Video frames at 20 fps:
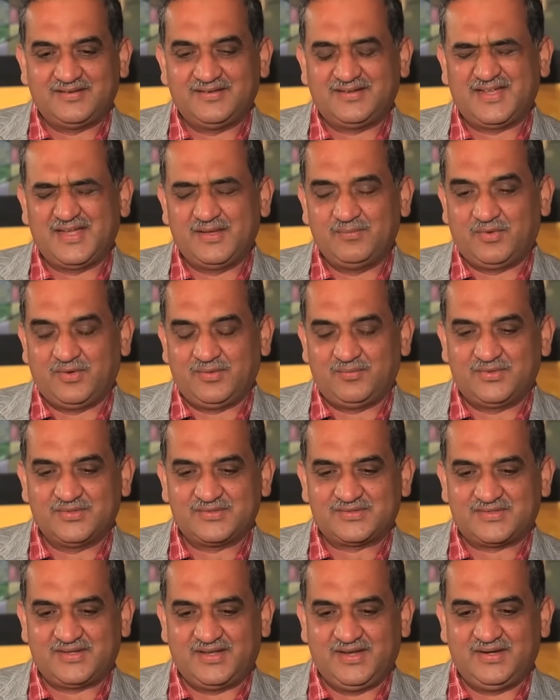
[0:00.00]
It came
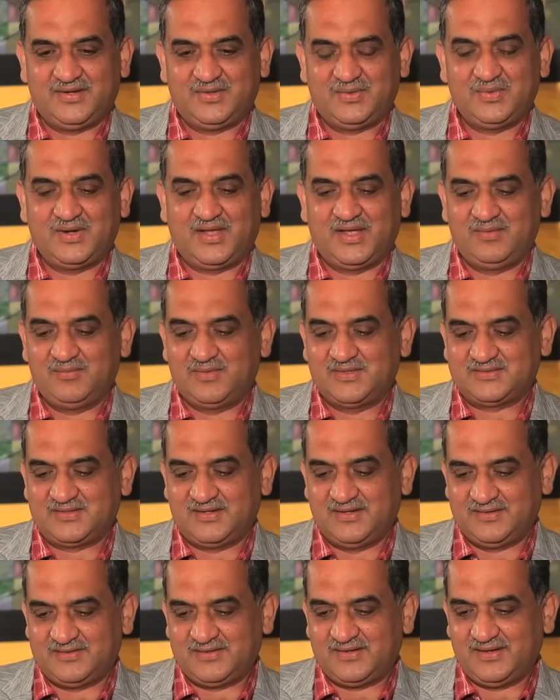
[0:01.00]
almost 8 to 9 months
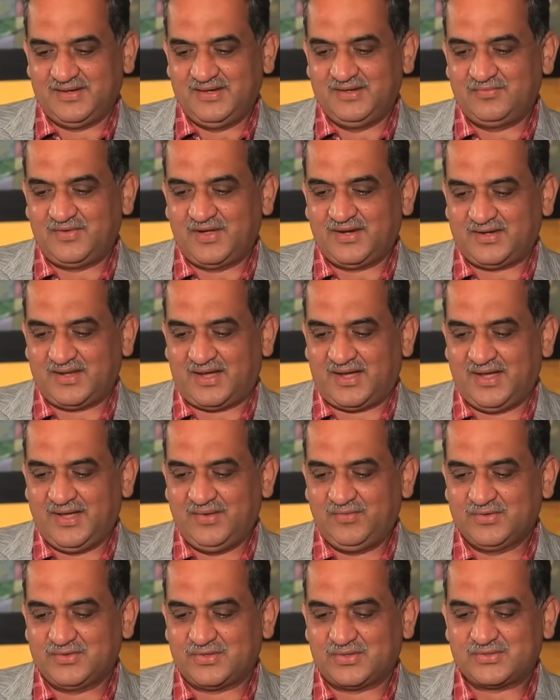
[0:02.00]
later. In fact, I
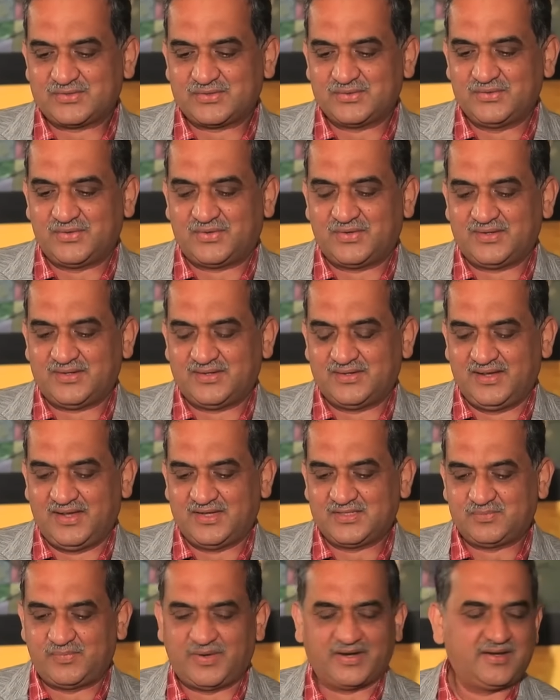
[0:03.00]
was also not
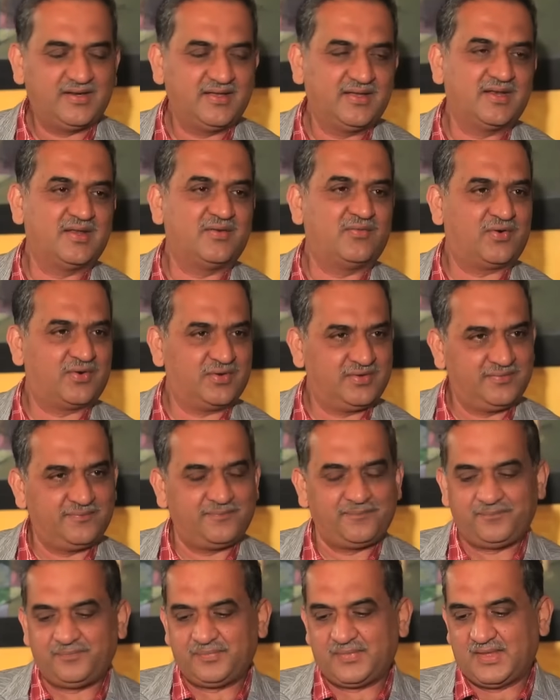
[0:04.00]
expecting an award.
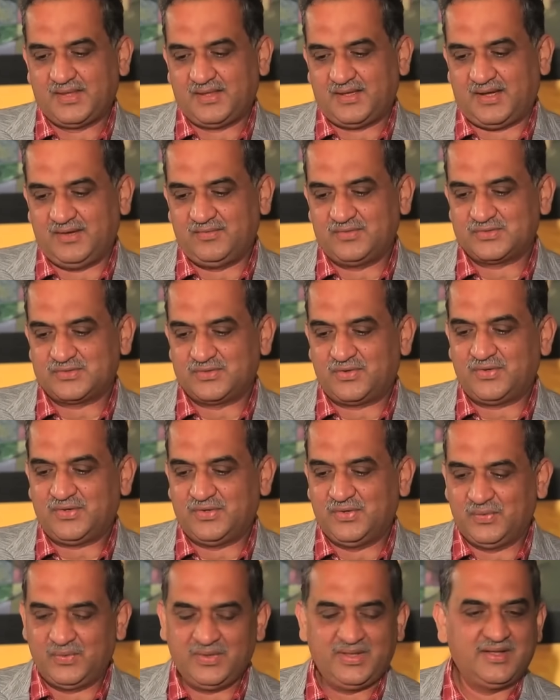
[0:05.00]
I was not
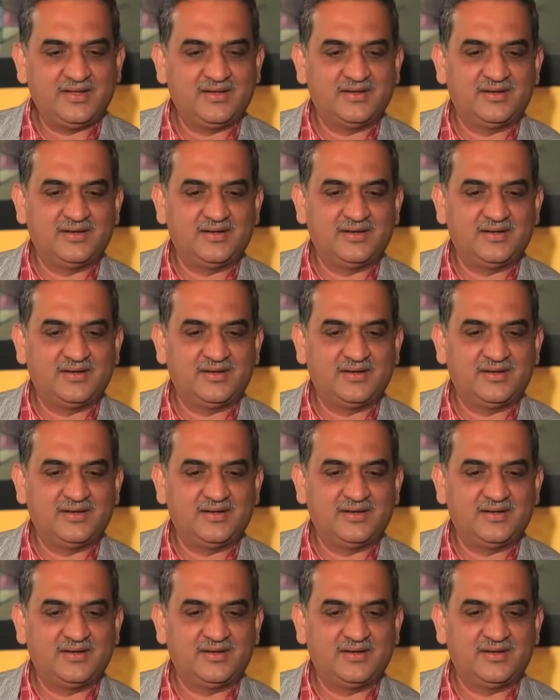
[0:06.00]
knowing